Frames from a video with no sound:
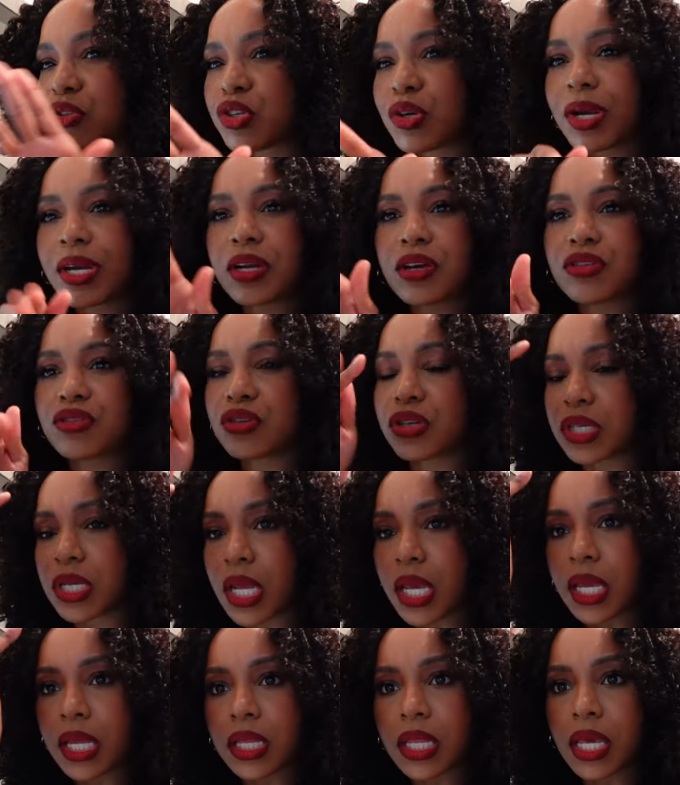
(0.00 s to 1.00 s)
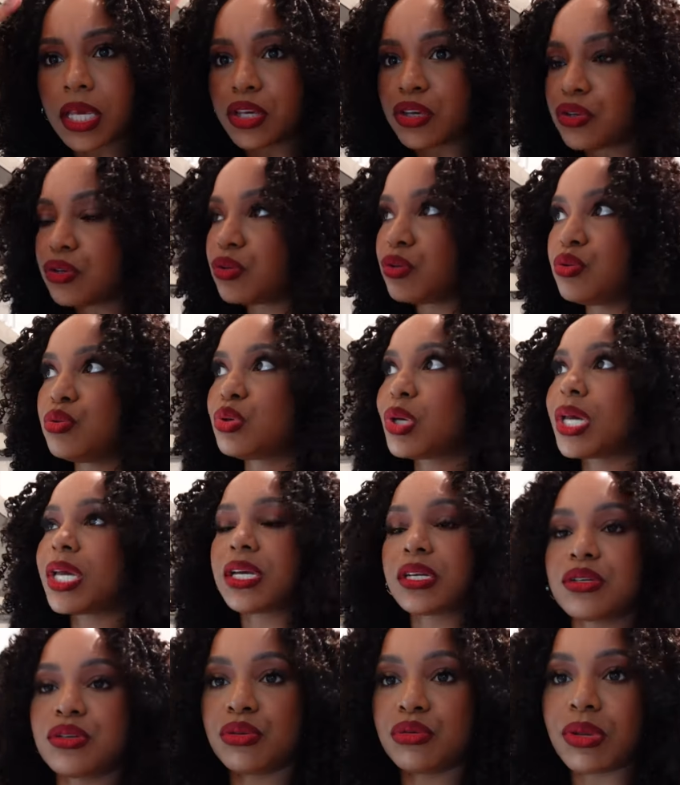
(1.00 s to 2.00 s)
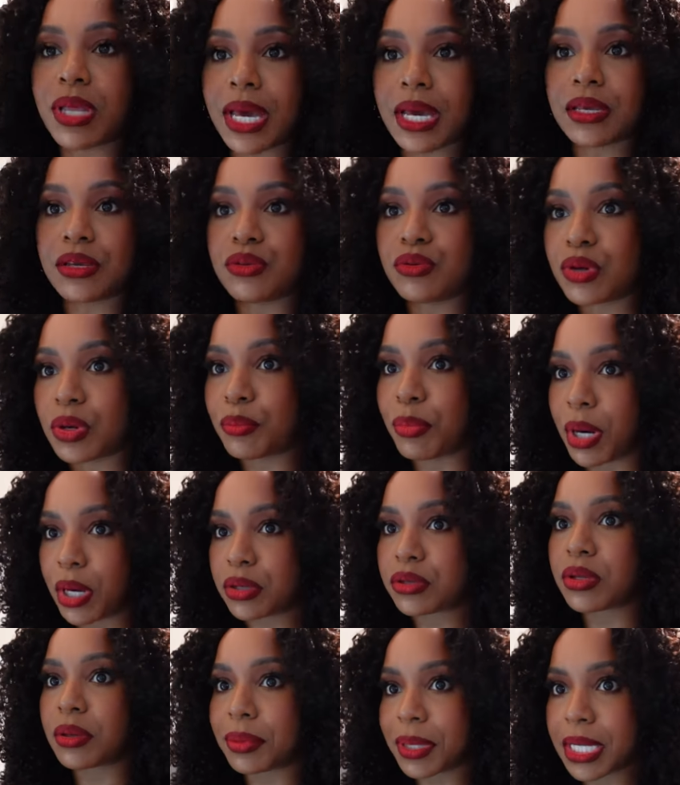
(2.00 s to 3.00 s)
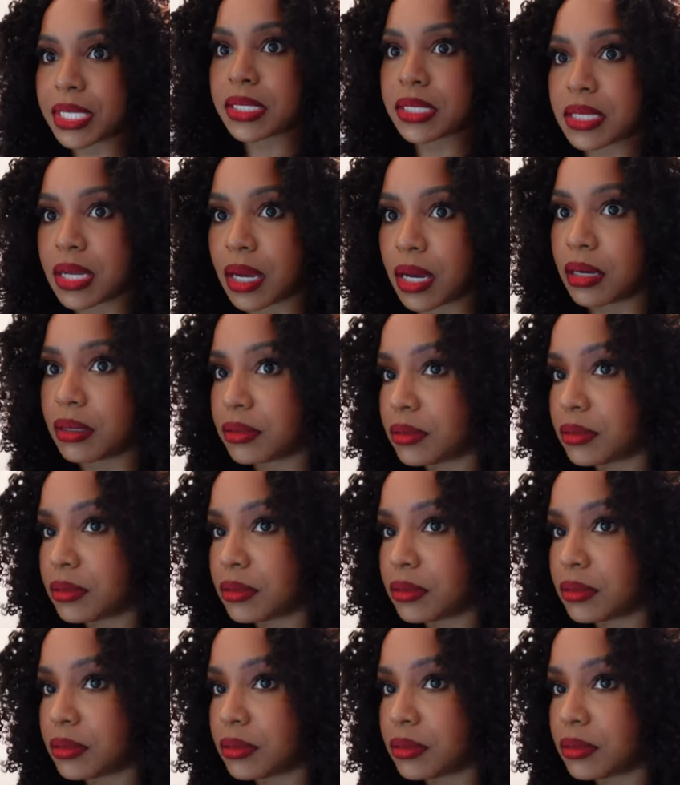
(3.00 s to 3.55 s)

trying to understand, like you, you can't do that. You could burn the place down.